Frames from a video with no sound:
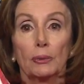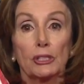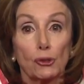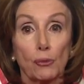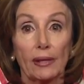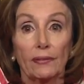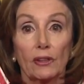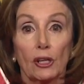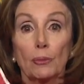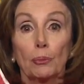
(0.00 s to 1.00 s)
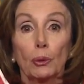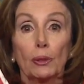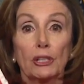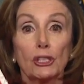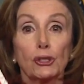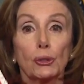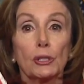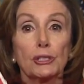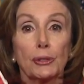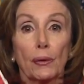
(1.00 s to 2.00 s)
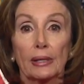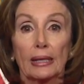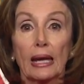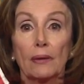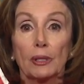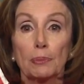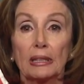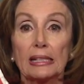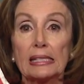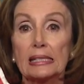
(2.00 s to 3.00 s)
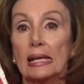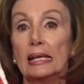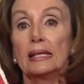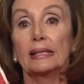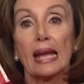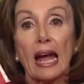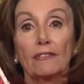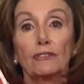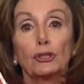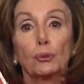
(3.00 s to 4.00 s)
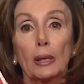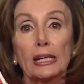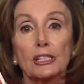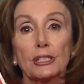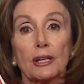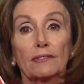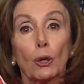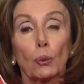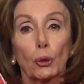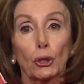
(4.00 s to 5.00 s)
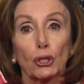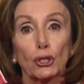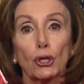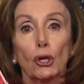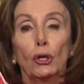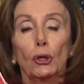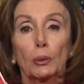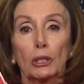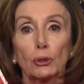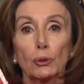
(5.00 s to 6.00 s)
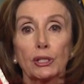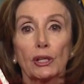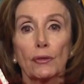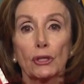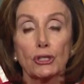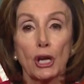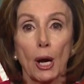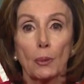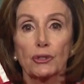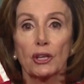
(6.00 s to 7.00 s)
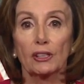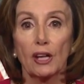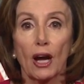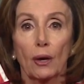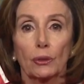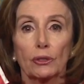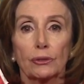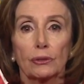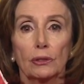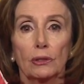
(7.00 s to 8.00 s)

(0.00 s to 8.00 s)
We strengthen unemployment insurance so that it can replace the average wages of our workers who are losing their jobs and hours.